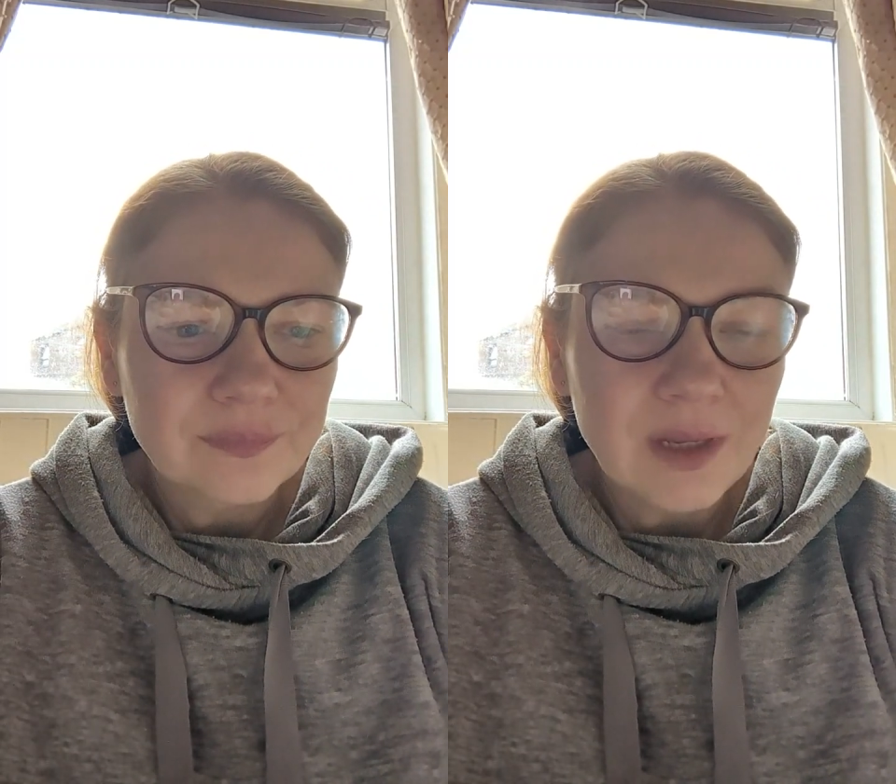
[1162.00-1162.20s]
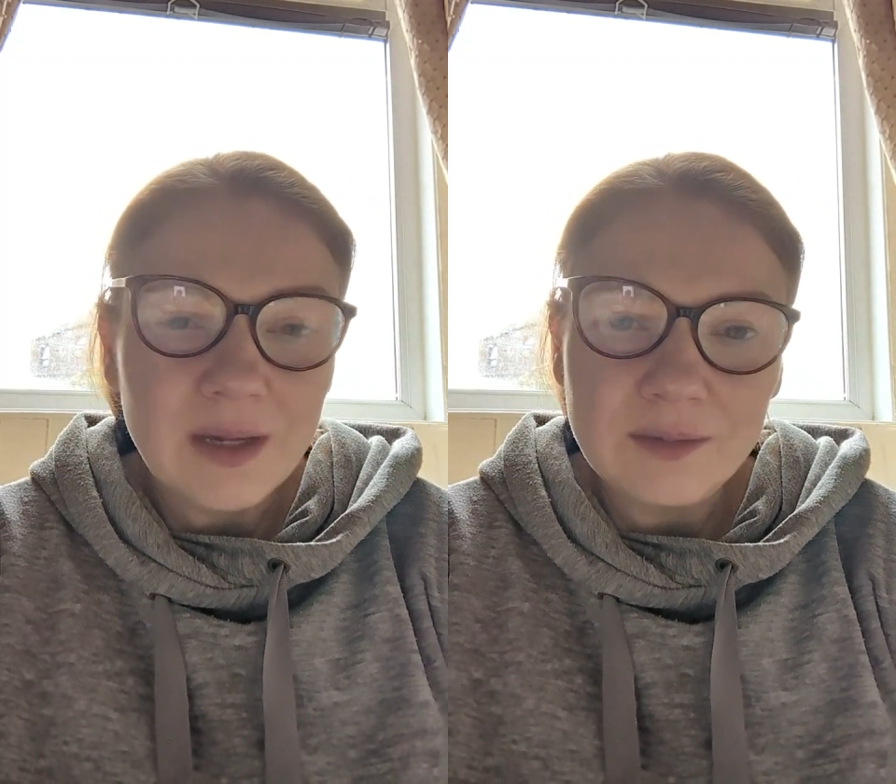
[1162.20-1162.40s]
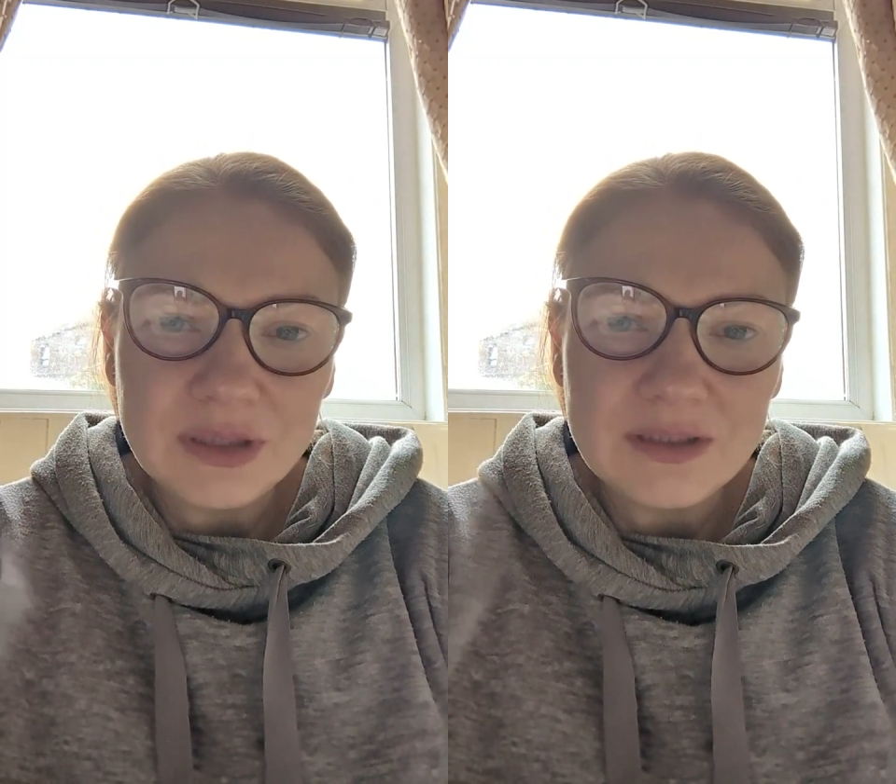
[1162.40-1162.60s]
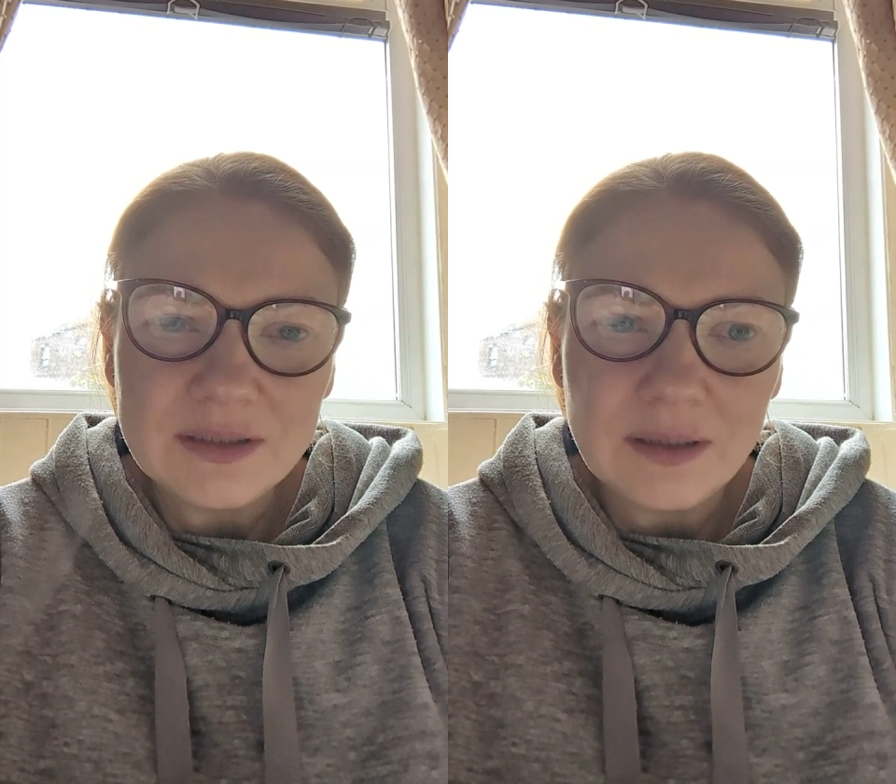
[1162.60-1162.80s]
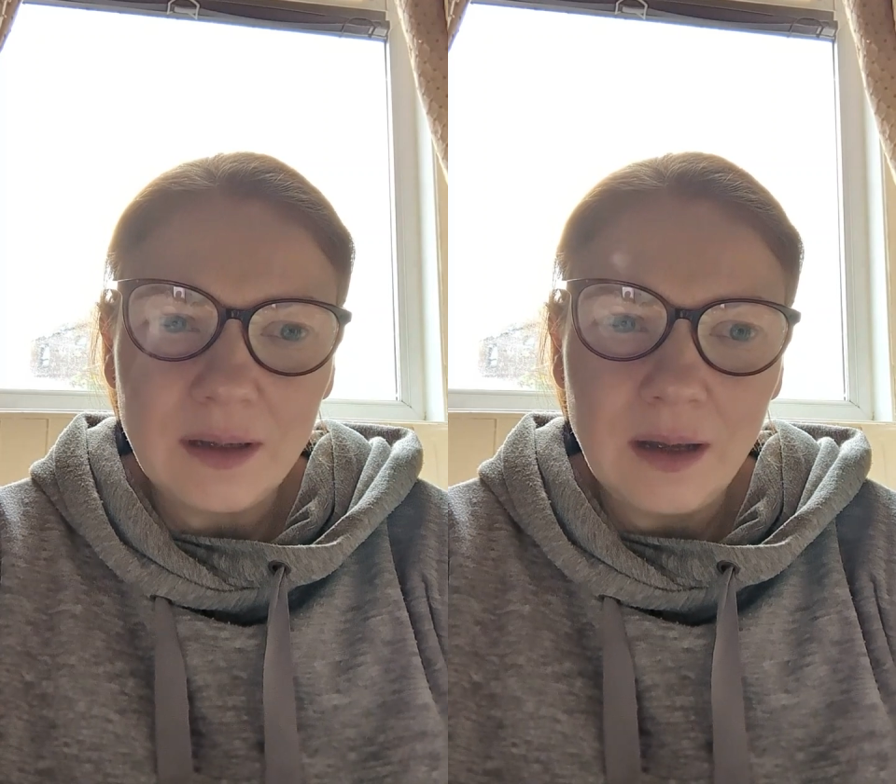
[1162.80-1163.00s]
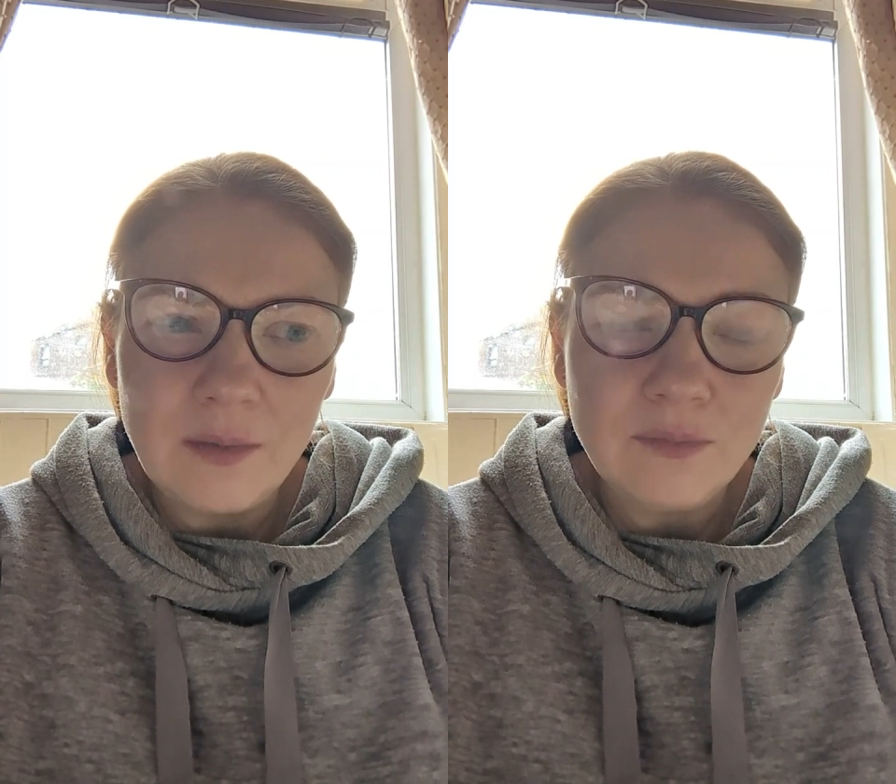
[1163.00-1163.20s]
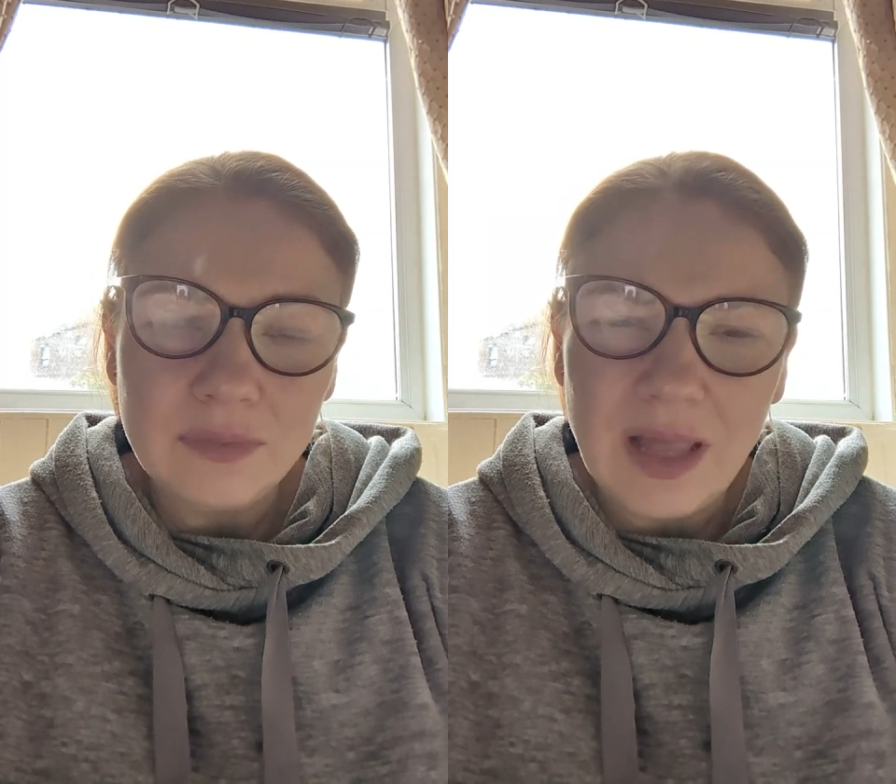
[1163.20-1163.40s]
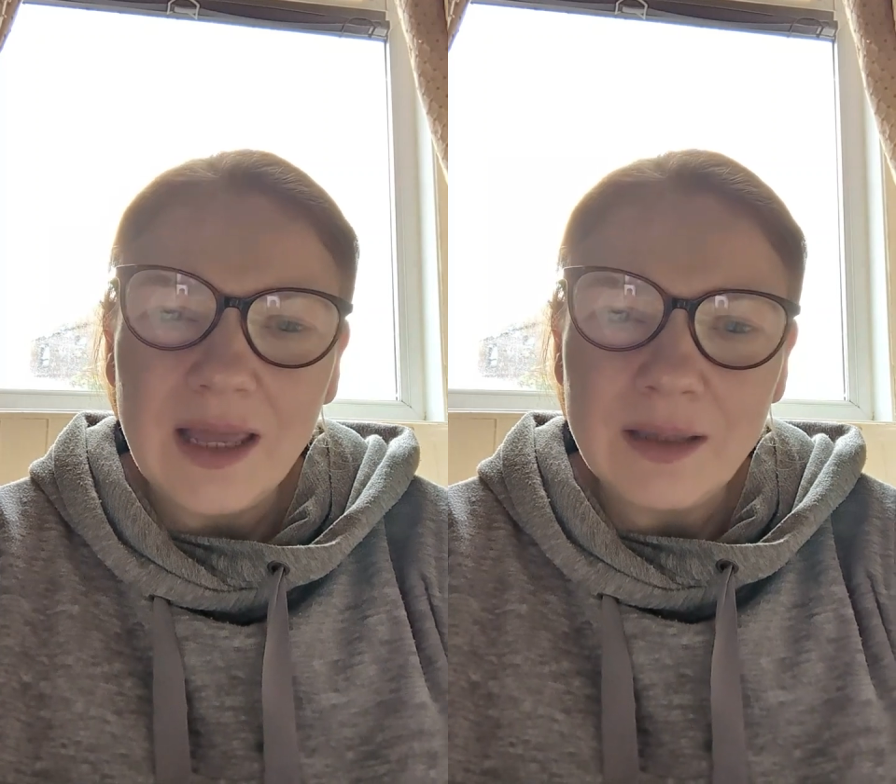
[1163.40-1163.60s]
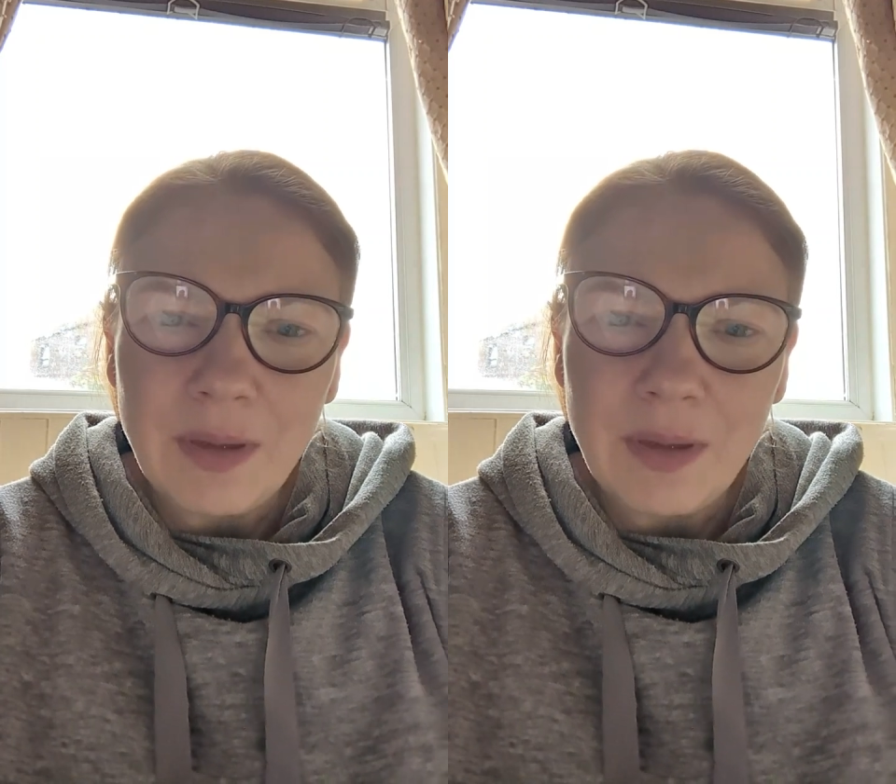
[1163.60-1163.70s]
And I'm lying in